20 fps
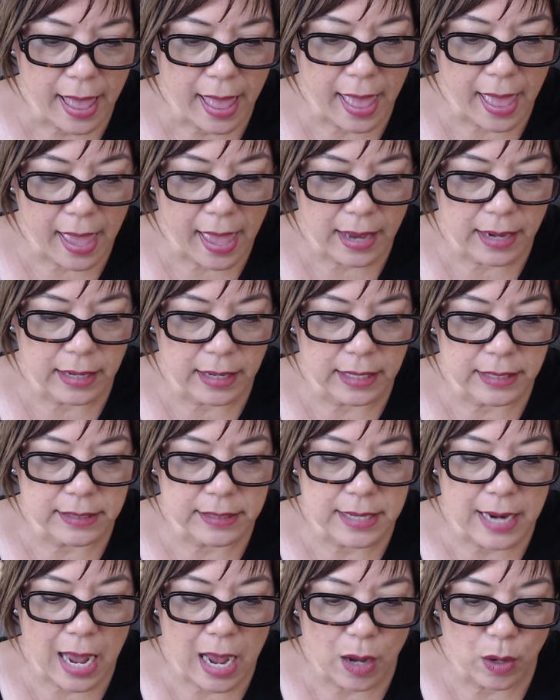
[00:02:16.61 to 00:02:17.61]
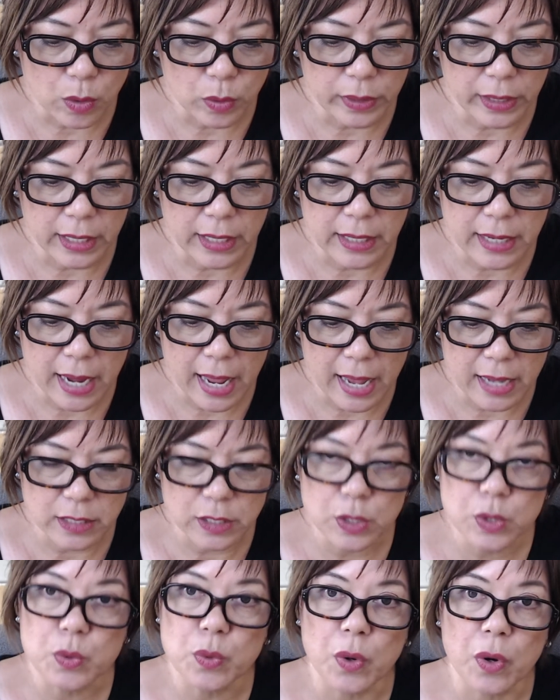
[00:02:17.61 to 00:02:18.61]
and is now in
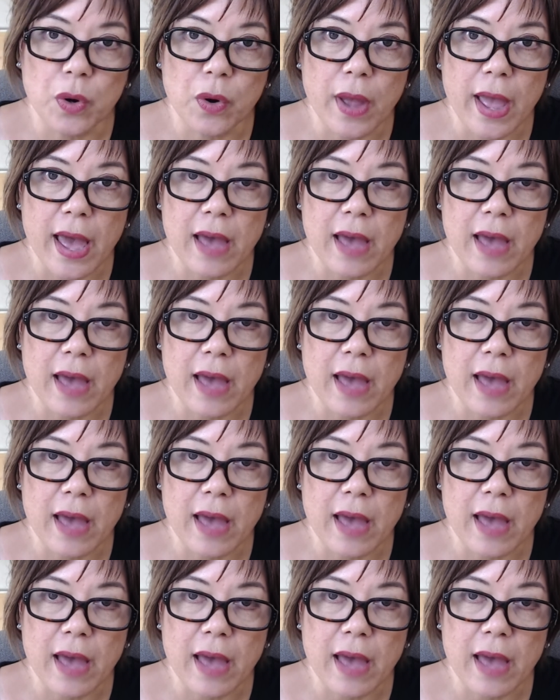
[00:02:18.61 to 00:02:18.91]
escrow